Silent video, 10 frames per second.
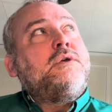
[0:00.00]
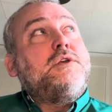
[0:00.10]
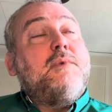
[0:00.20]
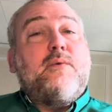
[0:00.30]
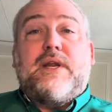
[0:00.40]

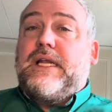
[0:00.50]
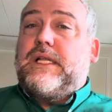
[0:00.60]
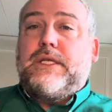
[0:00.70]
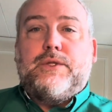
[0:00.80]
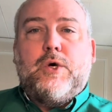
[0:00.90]
You might want to get a
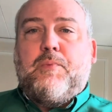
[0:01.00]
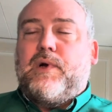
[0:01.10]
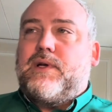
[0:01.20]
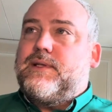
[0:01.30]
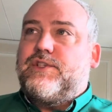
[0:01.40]
little
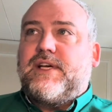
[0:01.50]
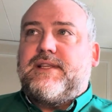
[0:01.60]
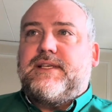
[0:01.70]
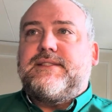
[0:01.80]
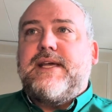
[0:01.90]
notebook, jot
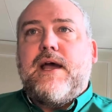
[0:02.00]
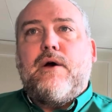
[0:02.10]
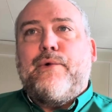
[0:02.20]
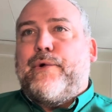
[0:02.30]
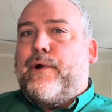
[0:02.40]
things
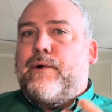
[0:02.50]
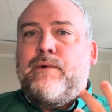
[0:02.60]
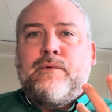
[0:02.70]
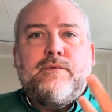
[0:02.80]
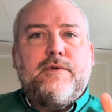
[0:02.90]
down, or
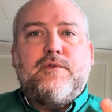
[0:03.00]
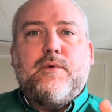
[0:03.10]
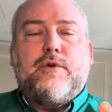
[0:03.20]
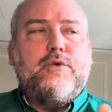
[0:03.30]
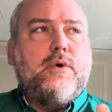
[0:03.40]
if you
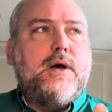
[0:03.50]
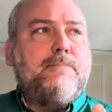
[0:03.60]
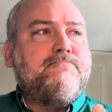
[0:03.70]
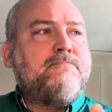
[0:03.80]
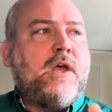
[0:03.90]
want to do